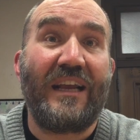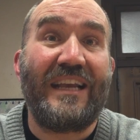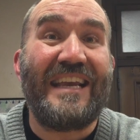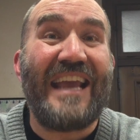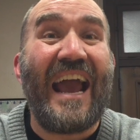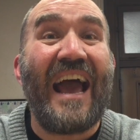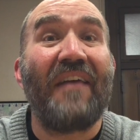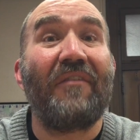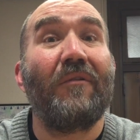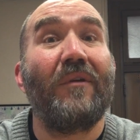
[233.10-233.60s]

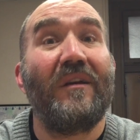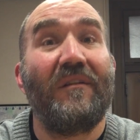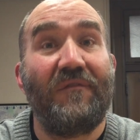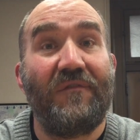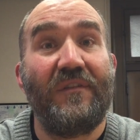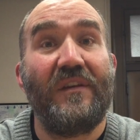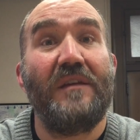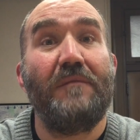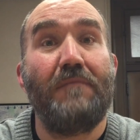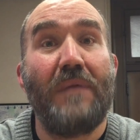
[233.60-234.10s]
gathering
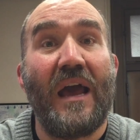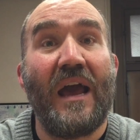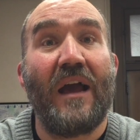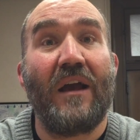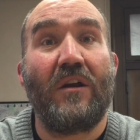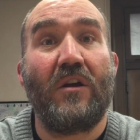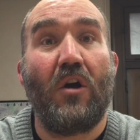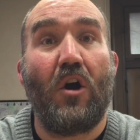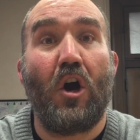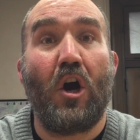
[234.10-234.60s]

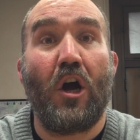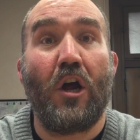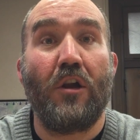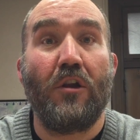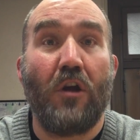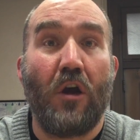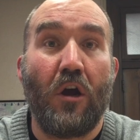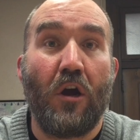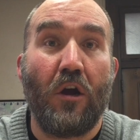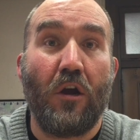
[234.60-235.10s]
feedback
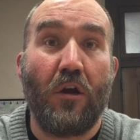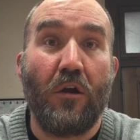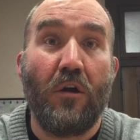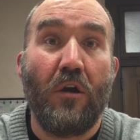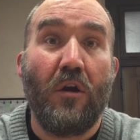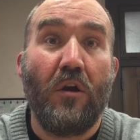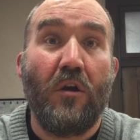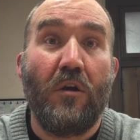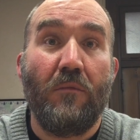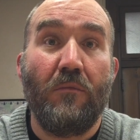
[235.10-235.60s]
on
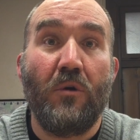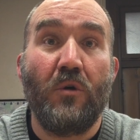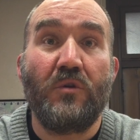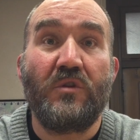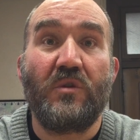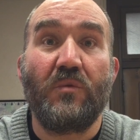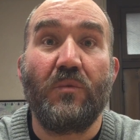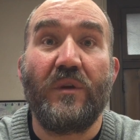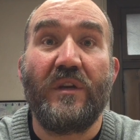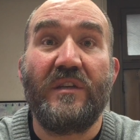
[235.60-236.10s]
our
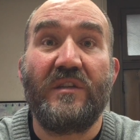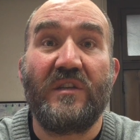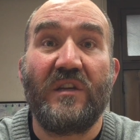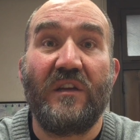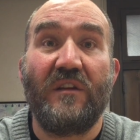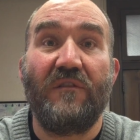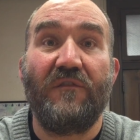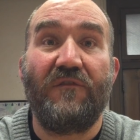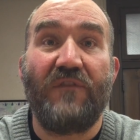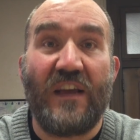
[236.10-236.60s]
most
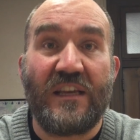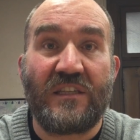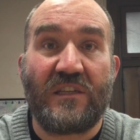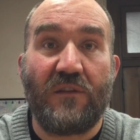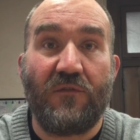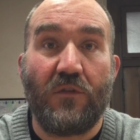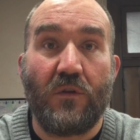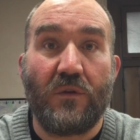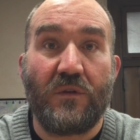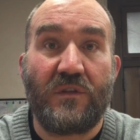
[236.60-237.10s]
recent
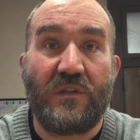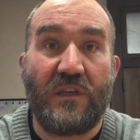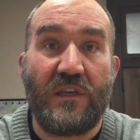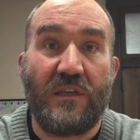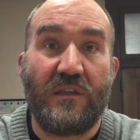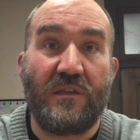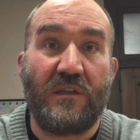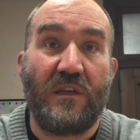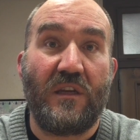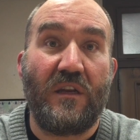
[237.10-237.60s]
festival
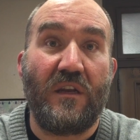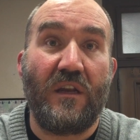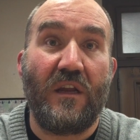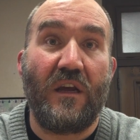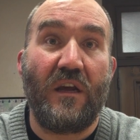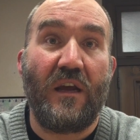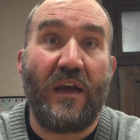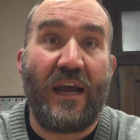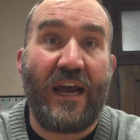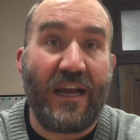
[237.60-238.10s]
season.
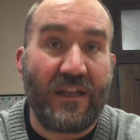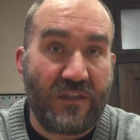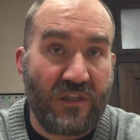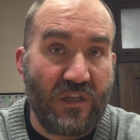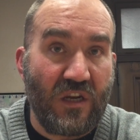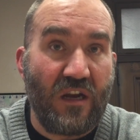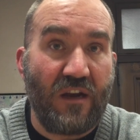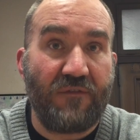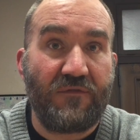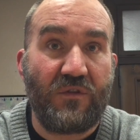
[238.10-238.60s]
Hats
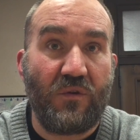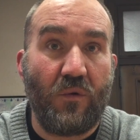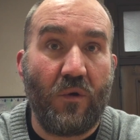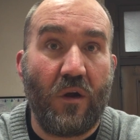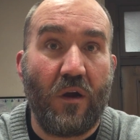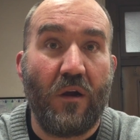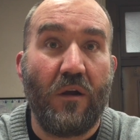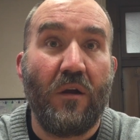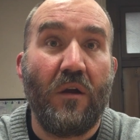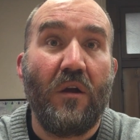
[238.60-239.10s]
off to
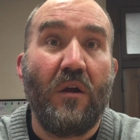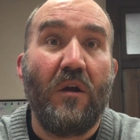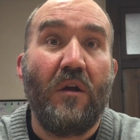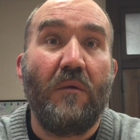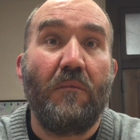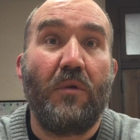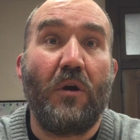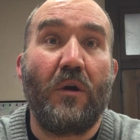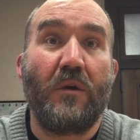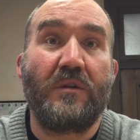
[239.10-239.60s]
our
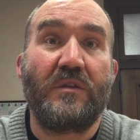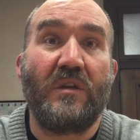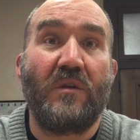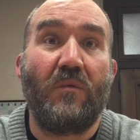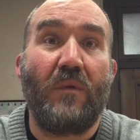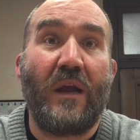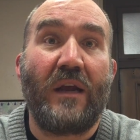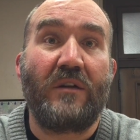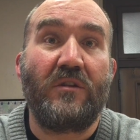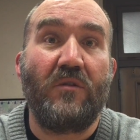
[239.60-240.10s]
Parks and
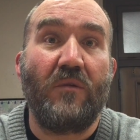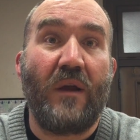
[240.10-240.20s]
Rec